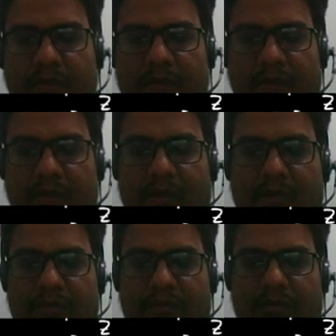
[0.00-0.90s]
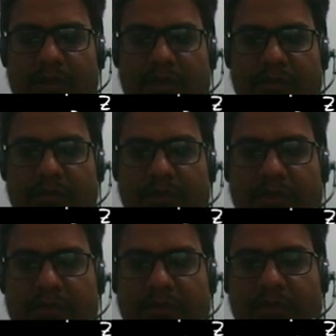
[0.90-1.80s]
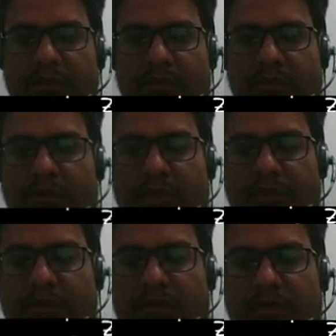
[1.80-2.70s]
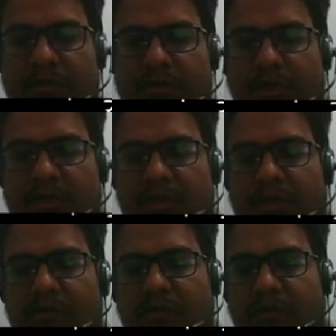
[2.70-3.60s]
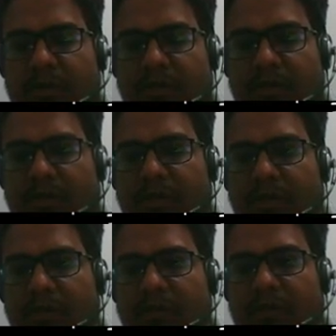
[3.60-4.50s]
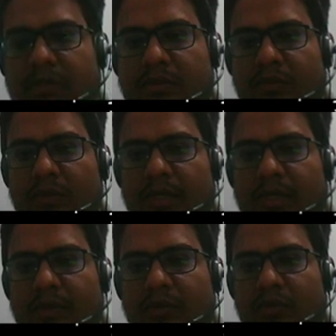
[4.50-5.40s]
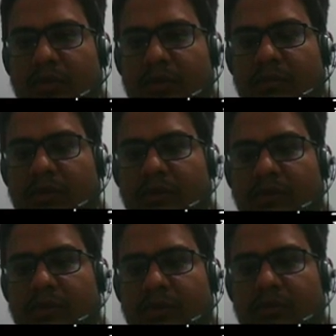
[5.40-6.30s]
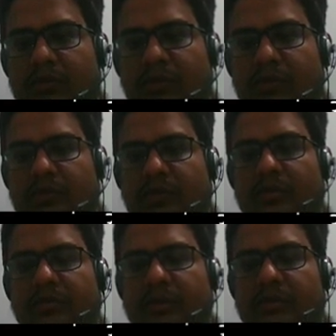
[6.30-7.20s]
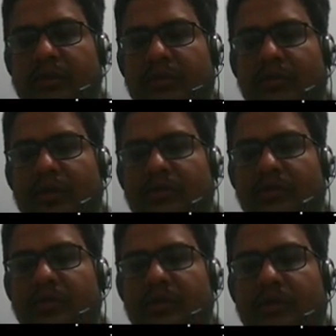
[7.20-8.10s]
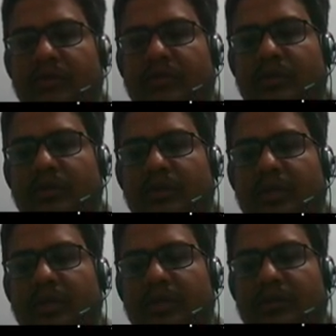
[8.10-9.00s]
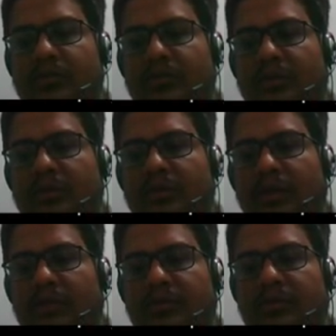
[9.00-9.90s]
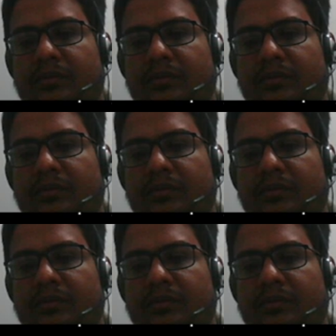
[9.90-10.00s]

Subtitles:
y square that is equal to x square plus x, and from here you can say y into 2x minus 1 that should be equal to 0. It means that y should be equal to 0 and x should be equal to half.